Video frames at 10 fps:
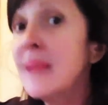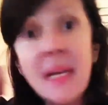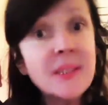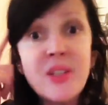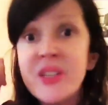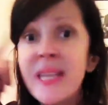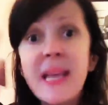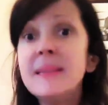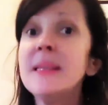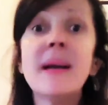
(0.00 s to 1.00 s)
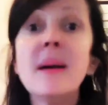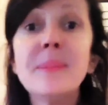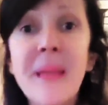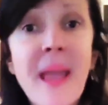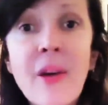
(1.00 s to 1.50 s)
understanding up
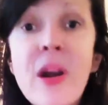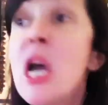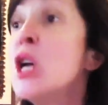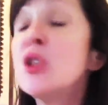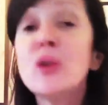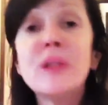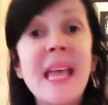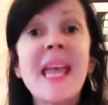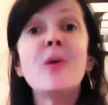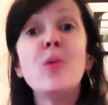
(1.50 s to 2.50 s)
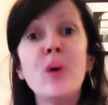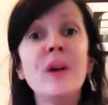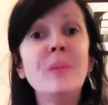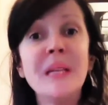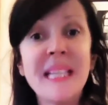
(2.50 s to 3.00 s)
there, so they
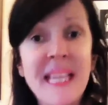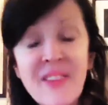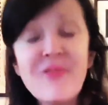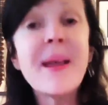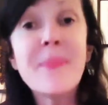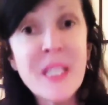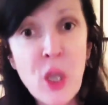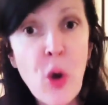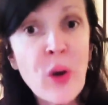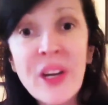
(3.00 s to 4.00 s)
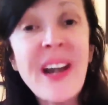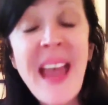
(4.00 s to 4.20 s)
will believe my mediocre